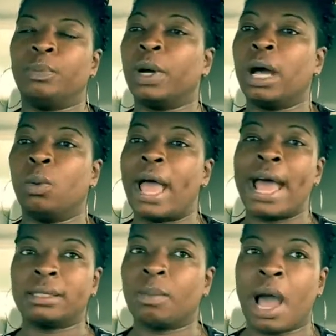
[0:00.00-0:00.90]
But
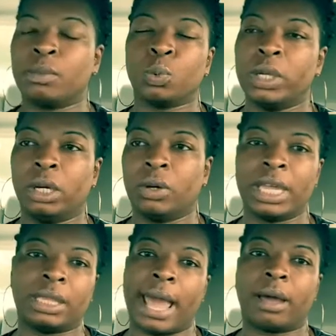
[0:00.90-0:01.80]
as moms, we don't
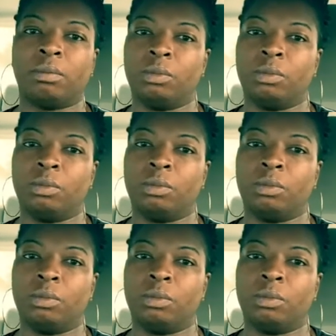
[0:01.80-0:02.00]
get that.